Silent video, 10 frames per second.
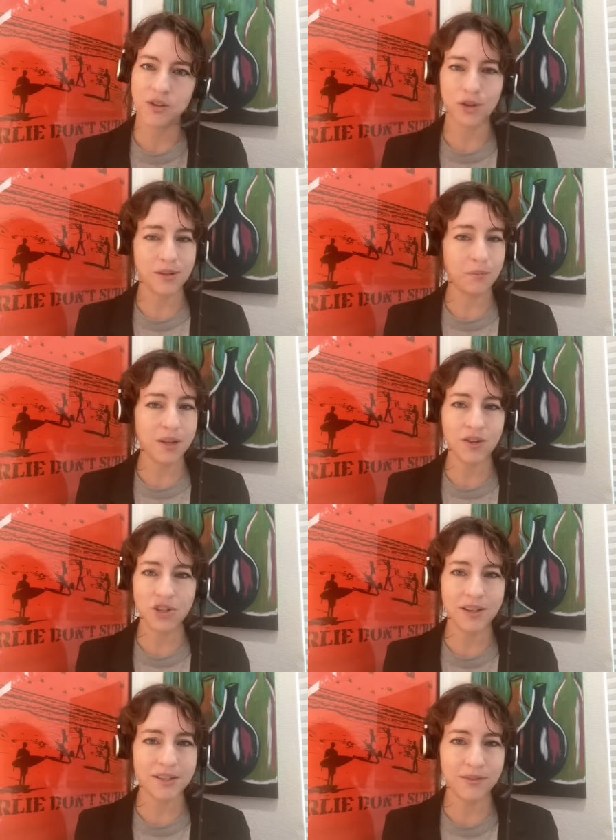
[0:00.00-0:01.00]
She's admitted she
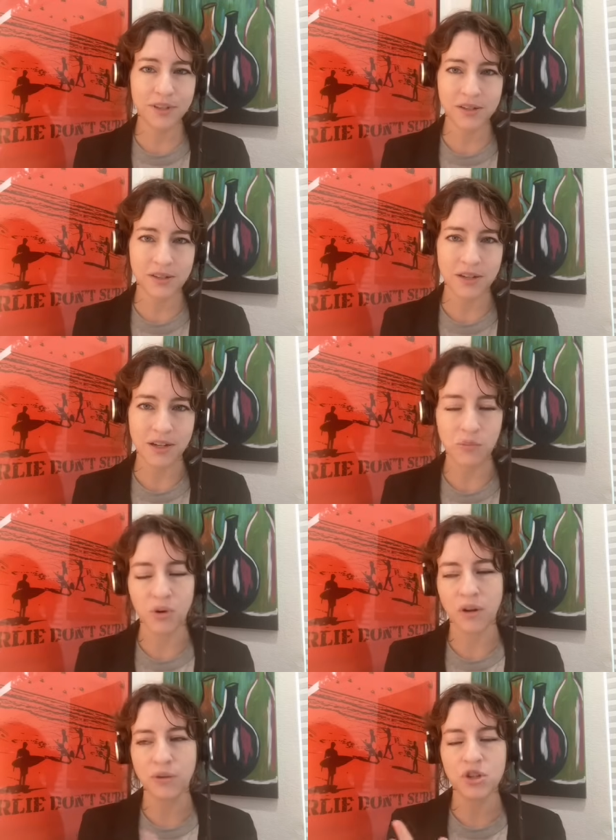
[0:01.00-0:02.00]
doesn't have custody anymore,
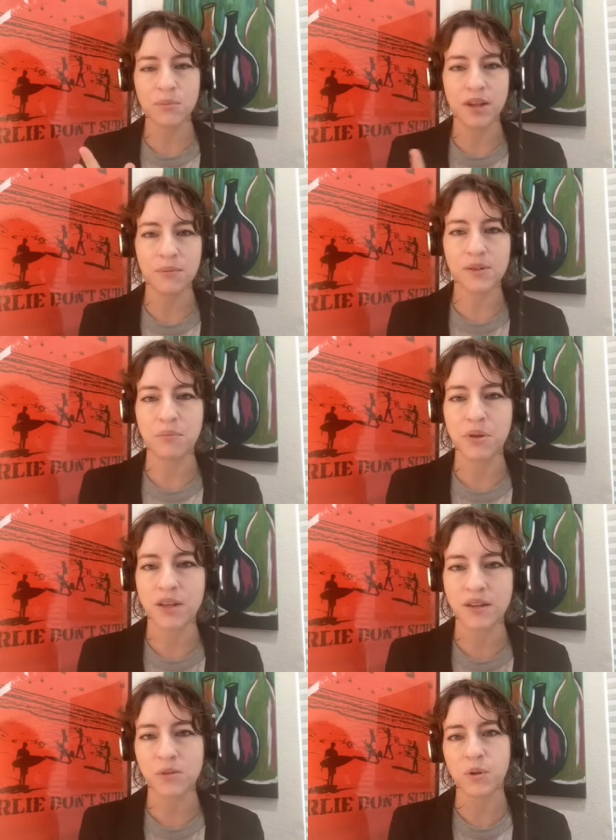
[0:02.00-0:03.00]
although she made up some
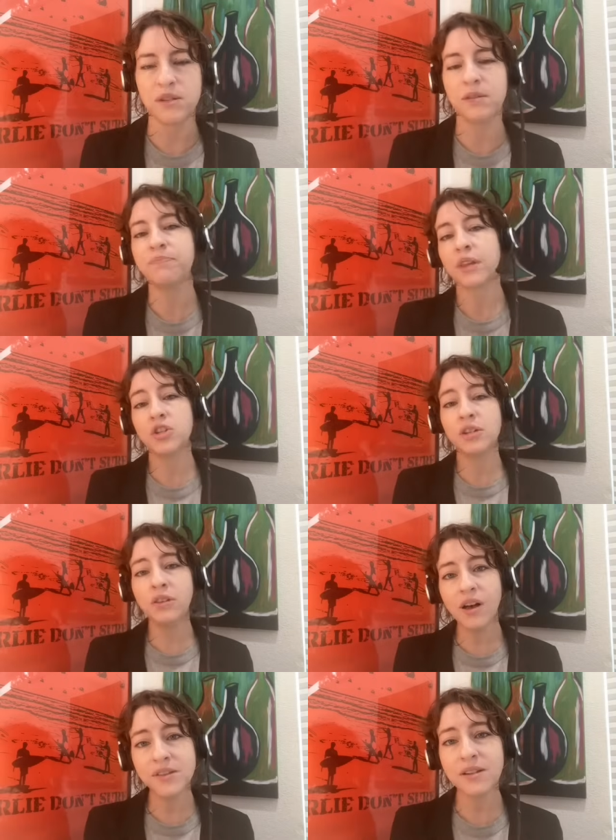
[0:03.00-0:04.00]
BS reason. She
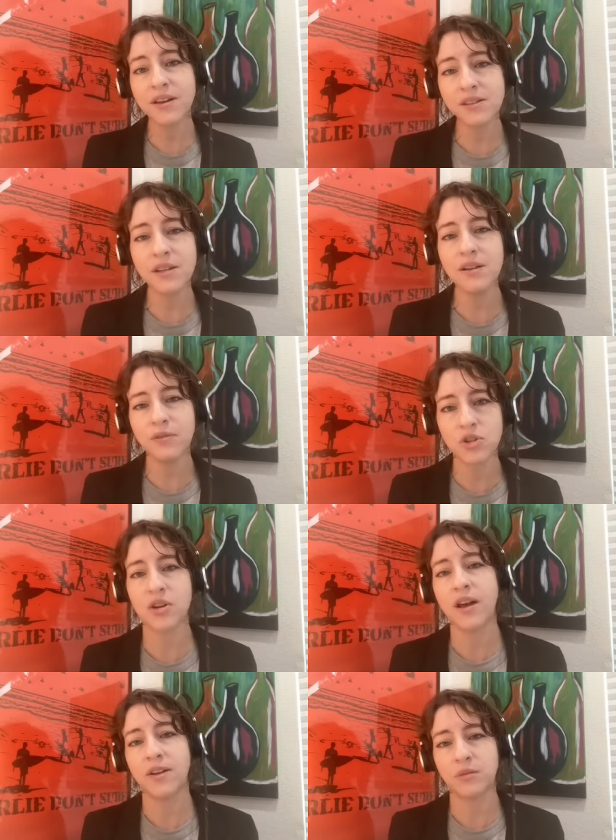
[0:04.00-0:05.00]
lost custody of her
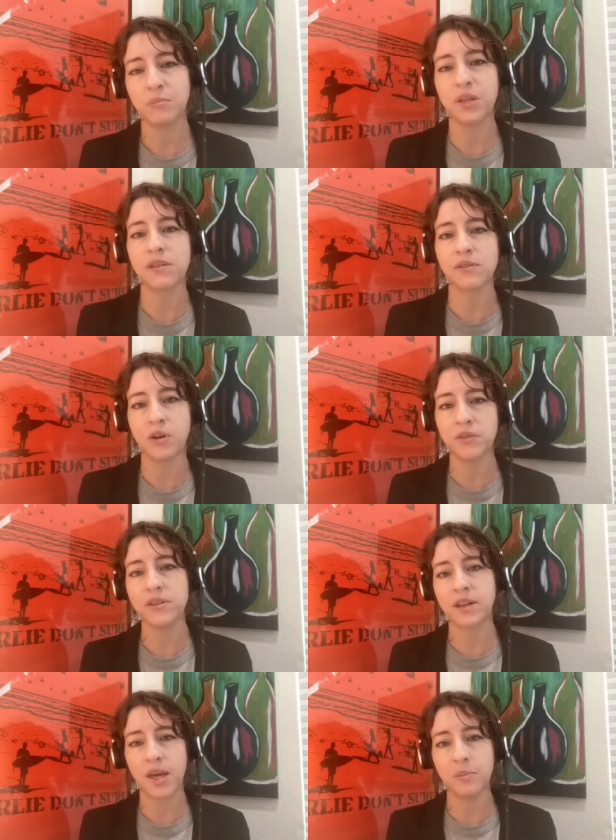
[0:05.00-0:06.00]
child because of all
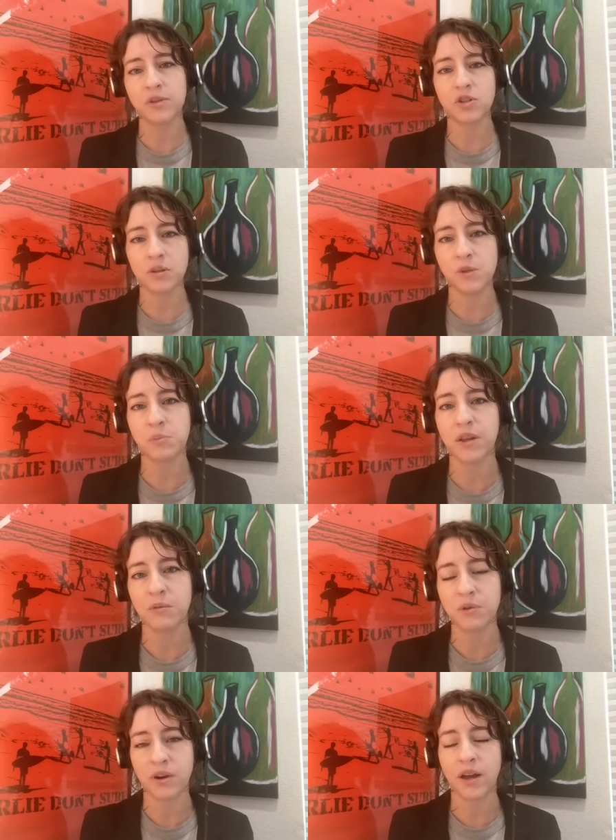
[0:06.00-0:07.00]
these games that she was playing
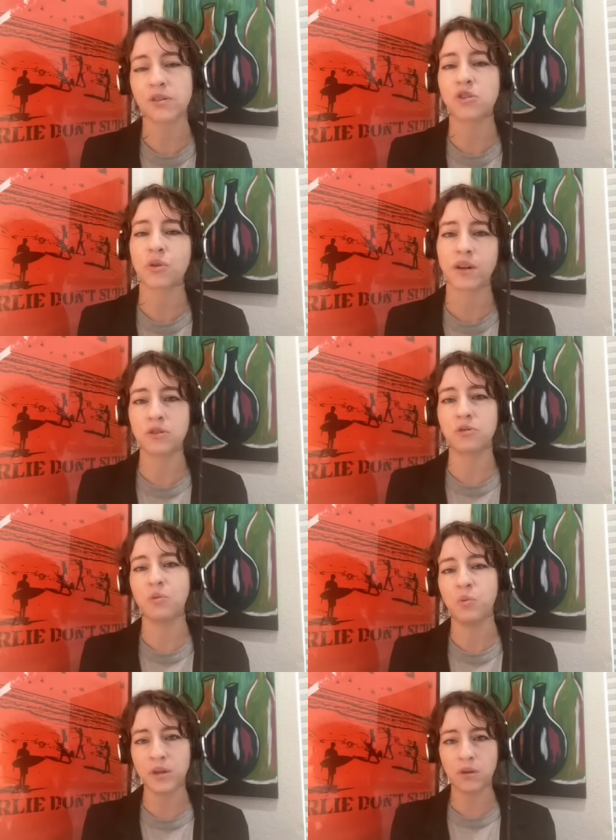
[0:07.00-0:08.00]
with her ex, trying to
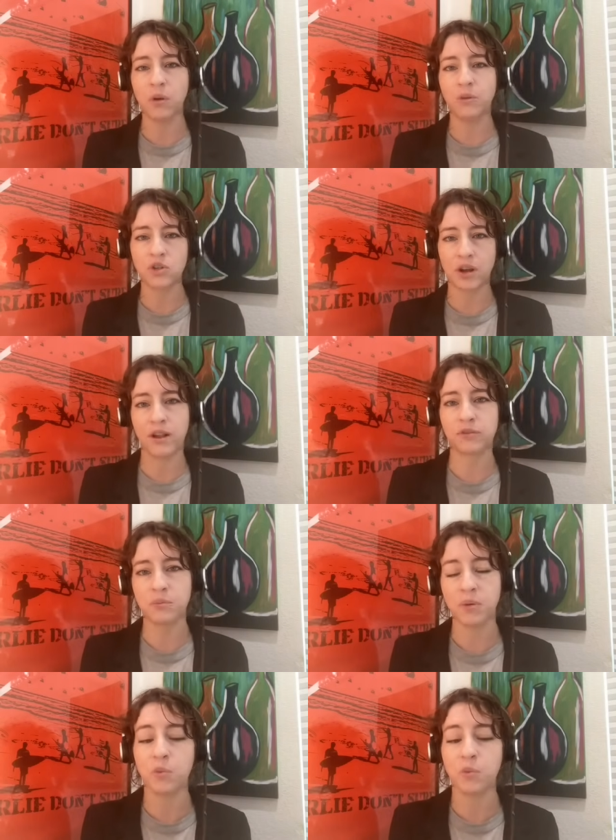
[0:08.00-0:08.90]
withhold the child from him.